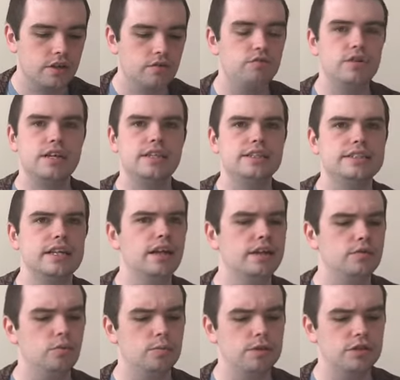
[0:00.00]
Really talented
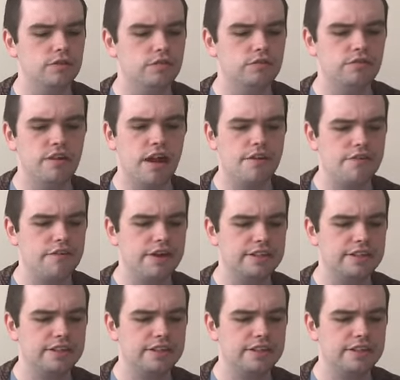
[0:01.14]
woman. Very, very